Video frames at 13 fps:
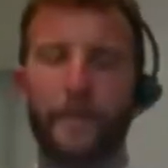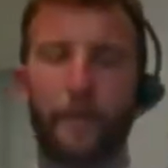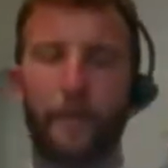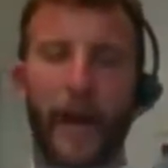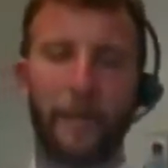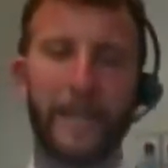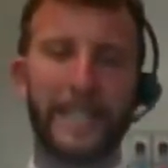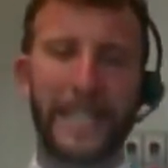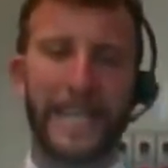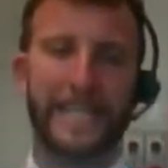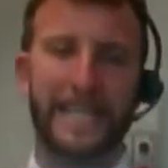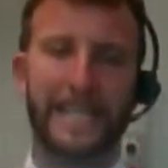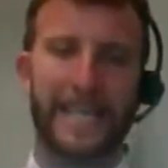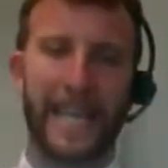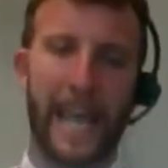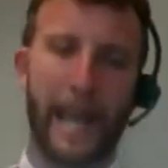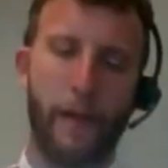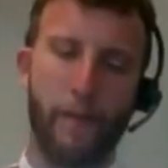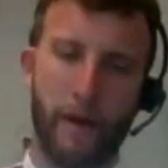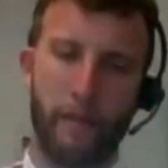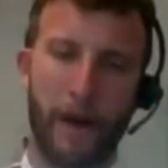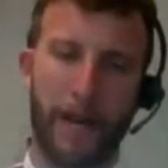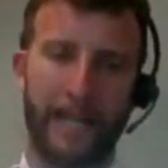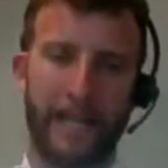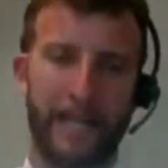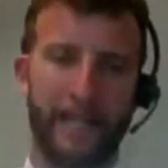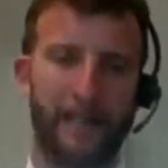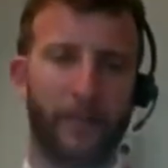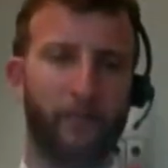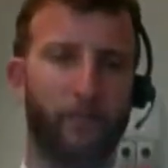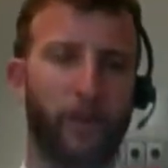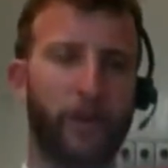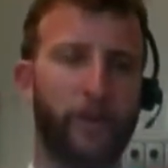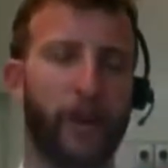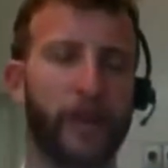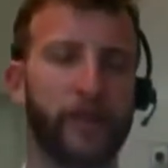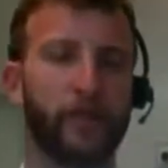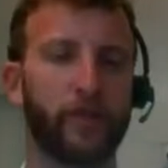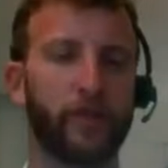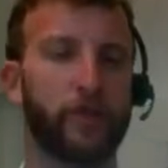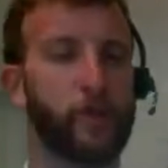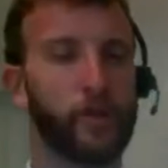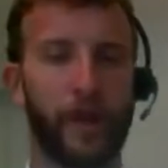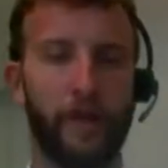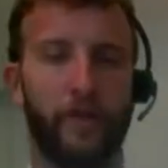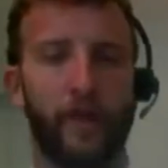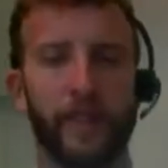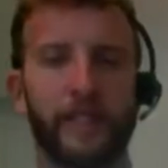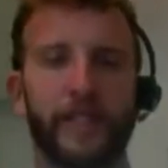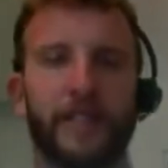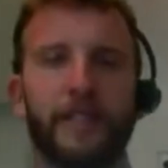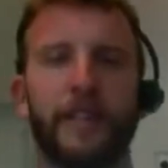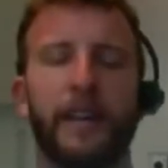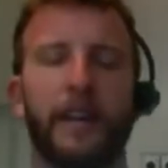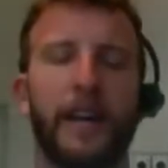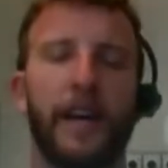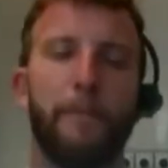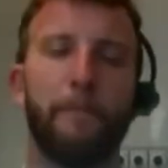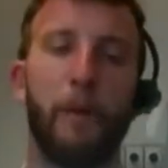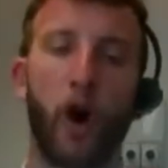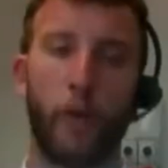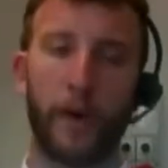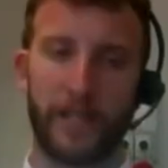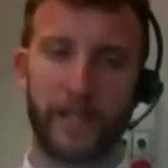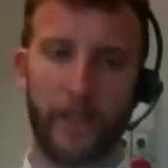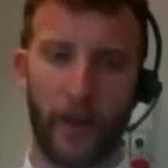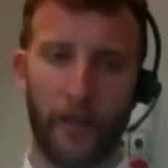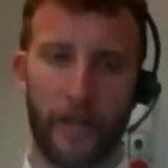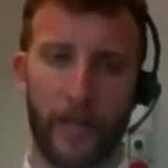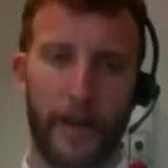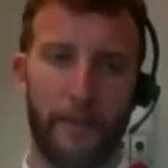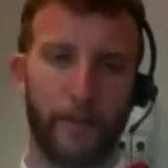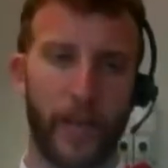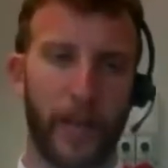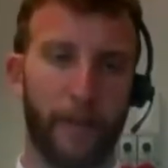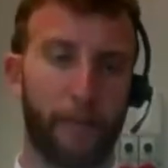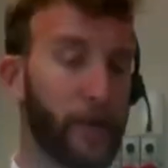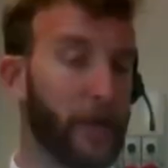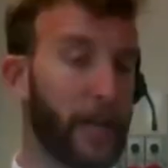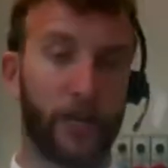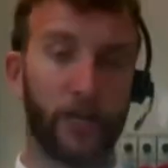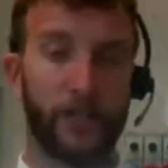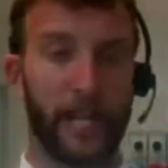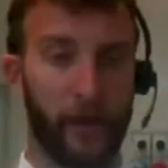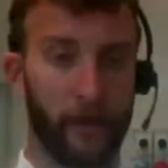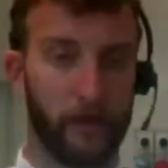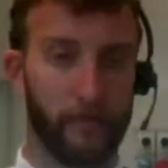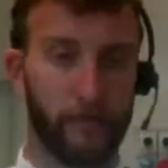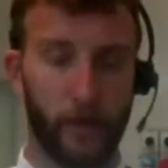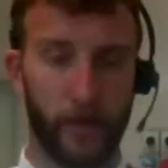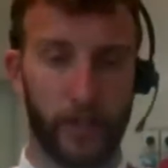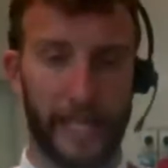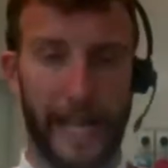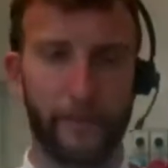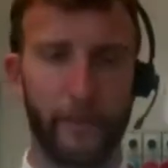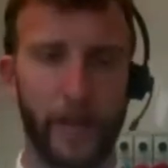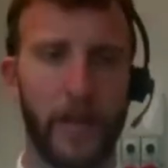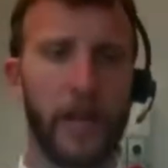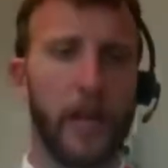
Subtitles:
The parameter is the same, but it is referred to two different moments of the production cycle, okay?